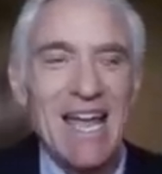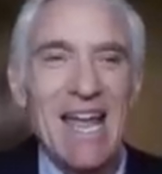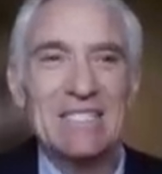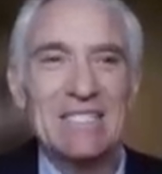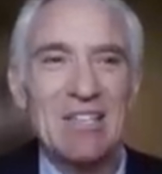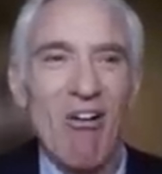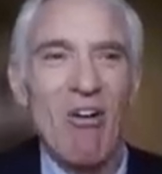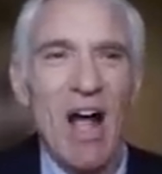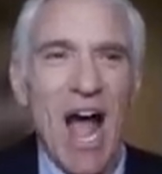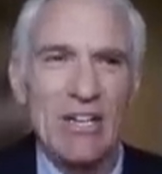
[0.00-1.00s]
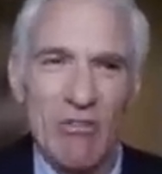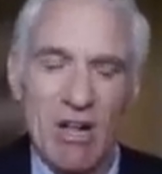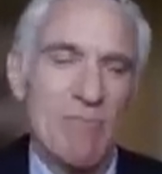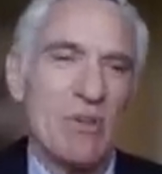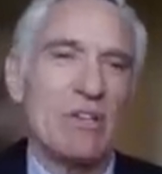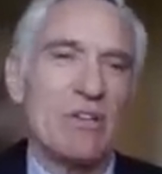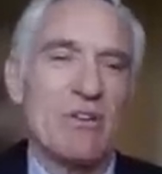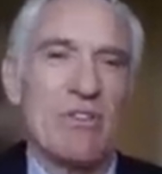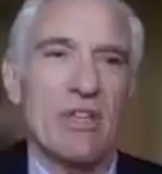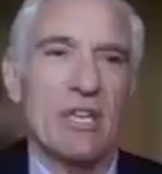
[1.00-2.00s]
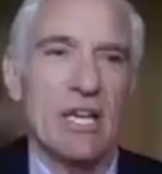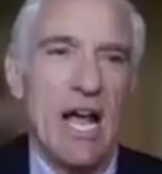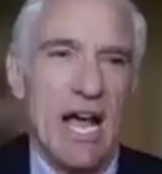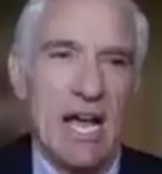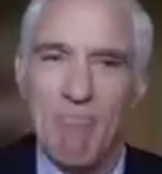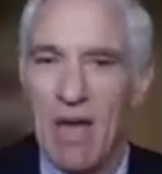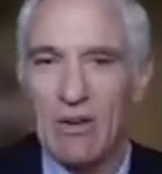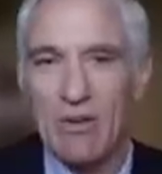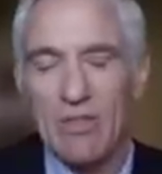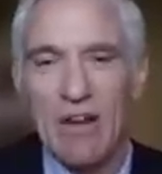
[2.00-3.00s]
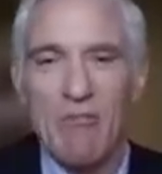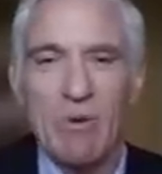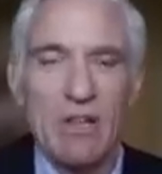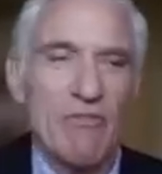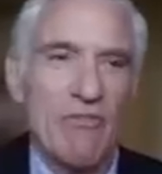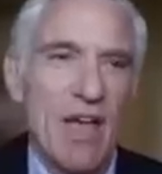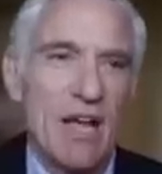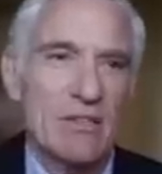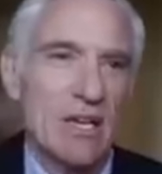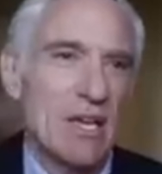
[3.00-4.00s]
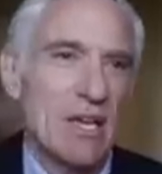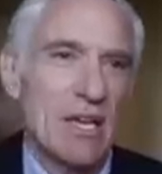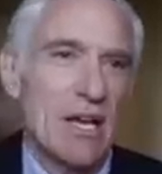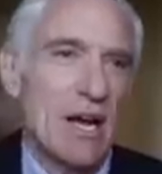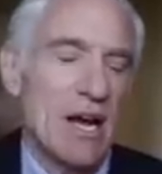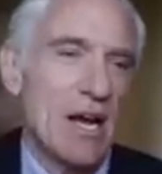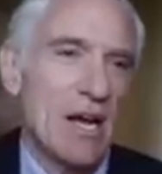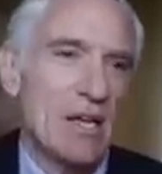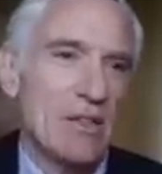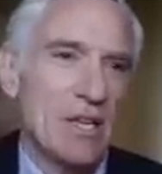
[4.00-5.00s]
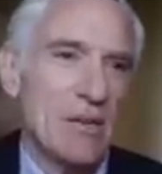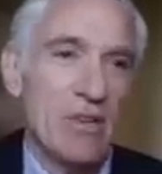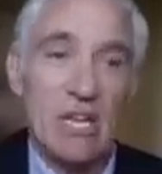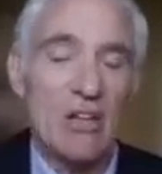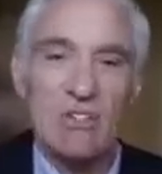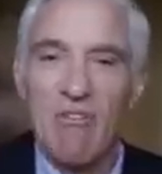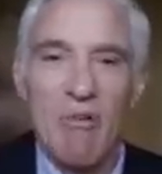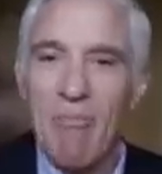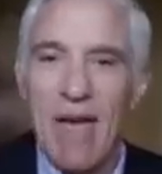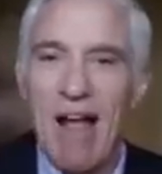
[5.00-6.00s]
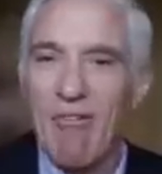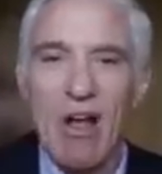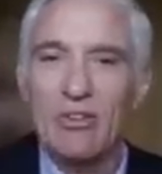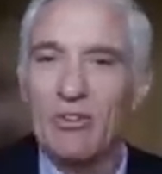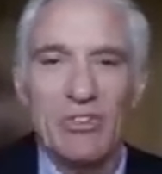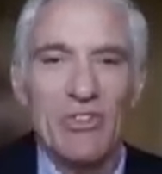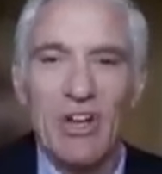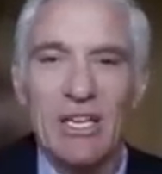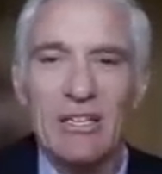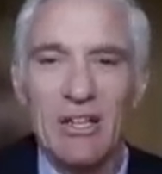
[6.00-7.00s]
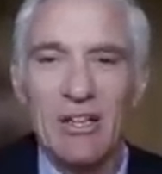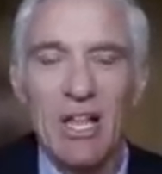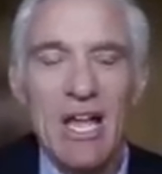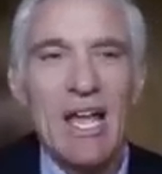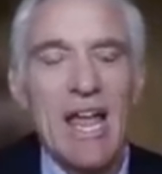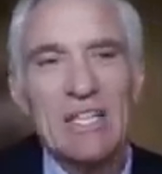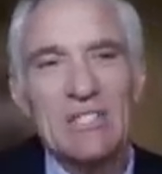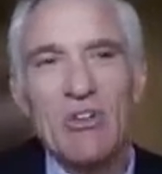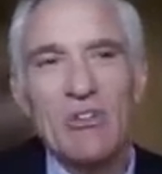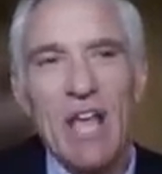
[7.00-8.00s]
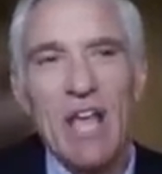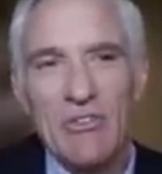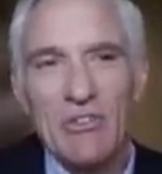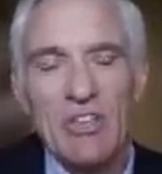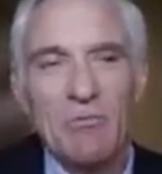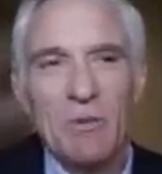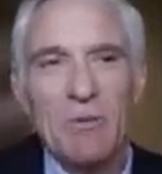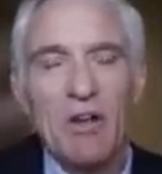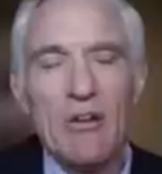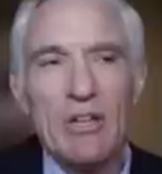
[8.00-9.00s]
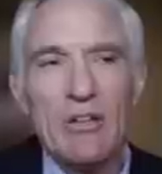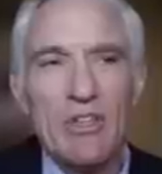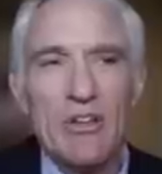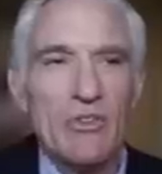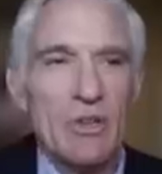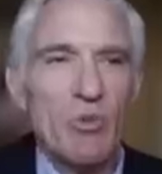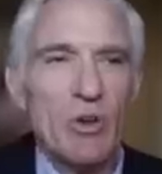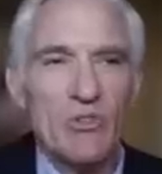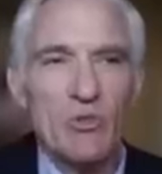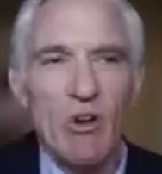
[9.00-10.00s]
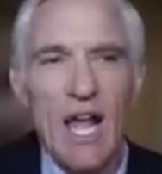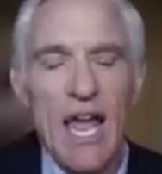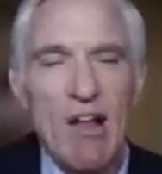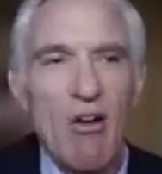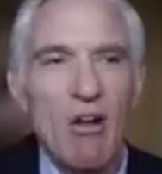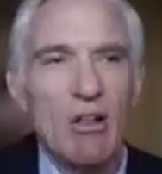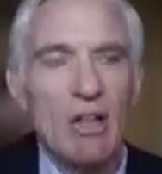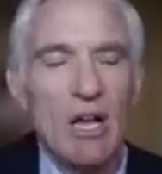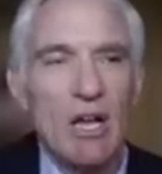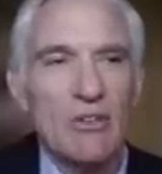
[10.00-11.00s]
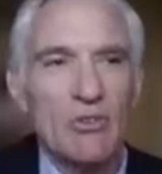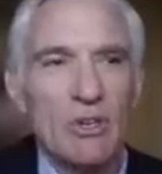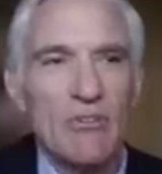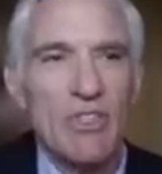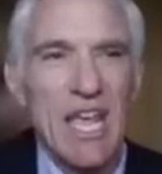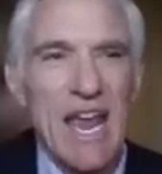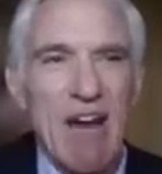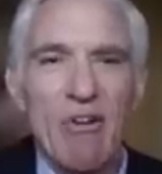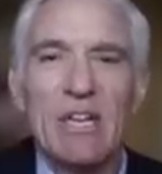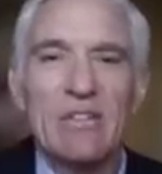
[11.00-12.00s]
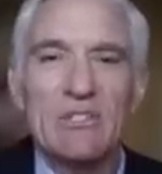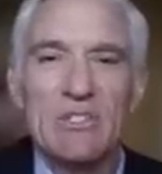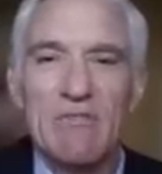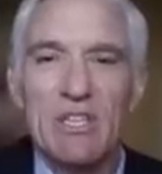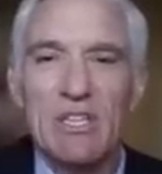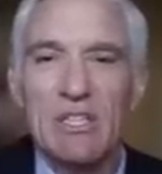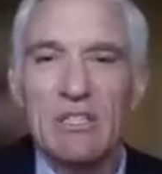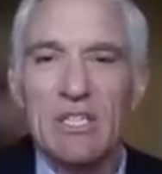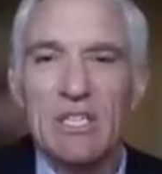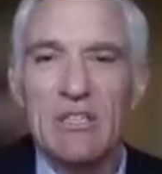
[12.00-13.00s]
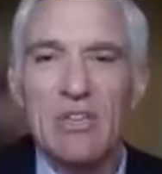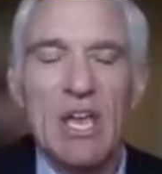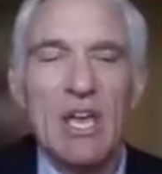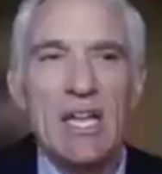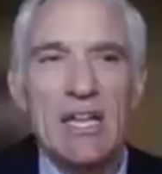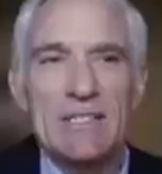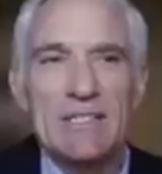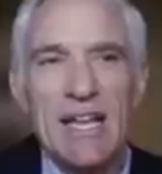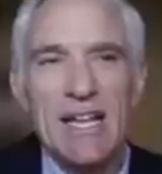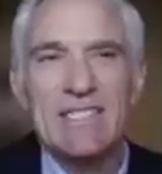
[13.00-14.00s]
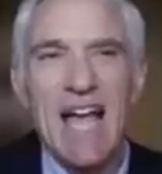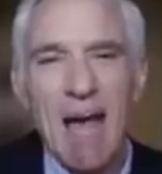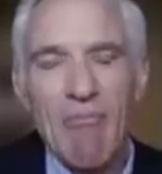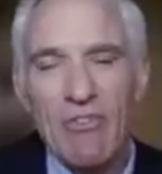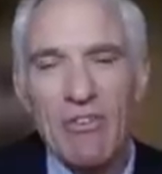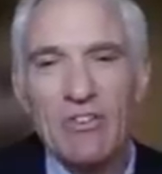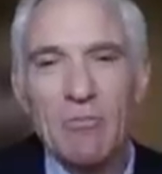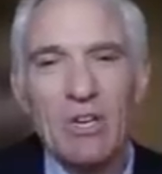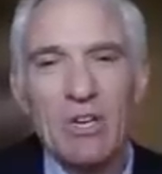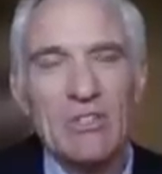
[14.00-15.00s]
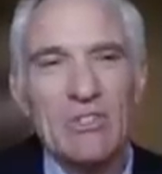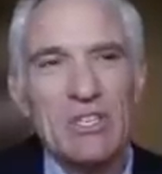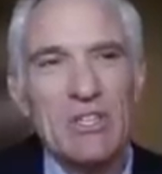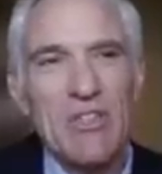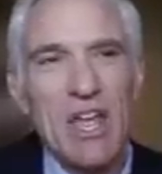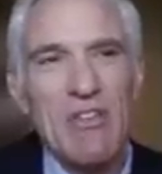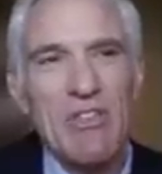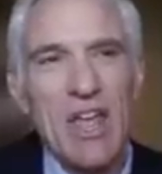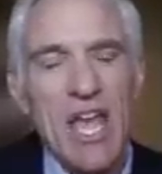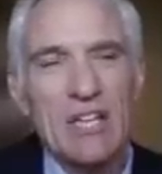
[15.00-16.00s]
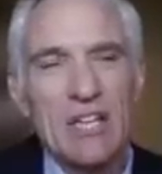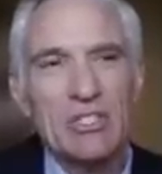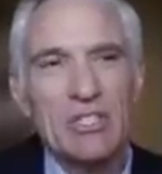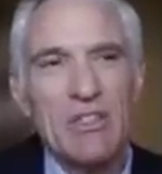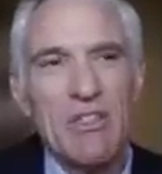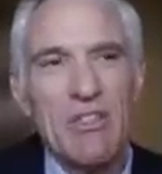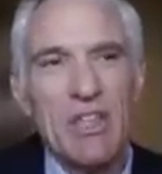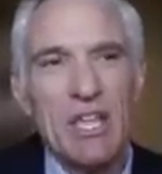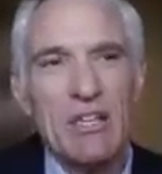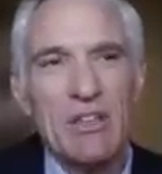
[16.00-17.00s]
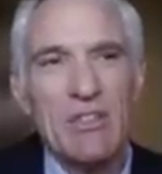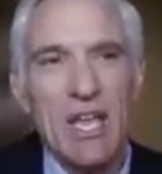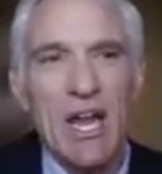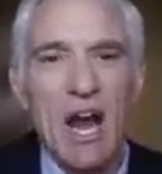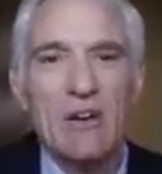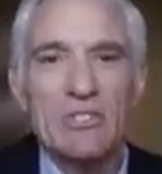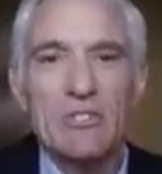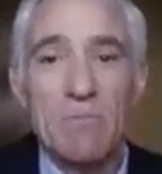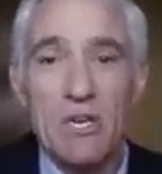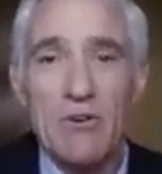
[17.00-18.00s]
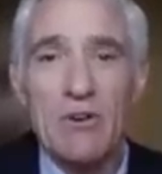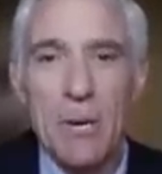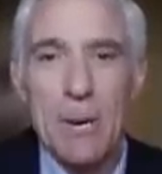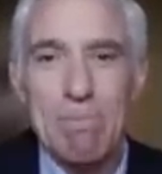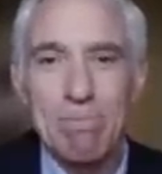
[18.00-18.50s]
And so I don't come in here thinking I'm better than everybody. In fact, because of a background or a title. And so, yes, these people are it's what I call sort of the arrogance of the elite. It's obvious, but they actually think that they are superior.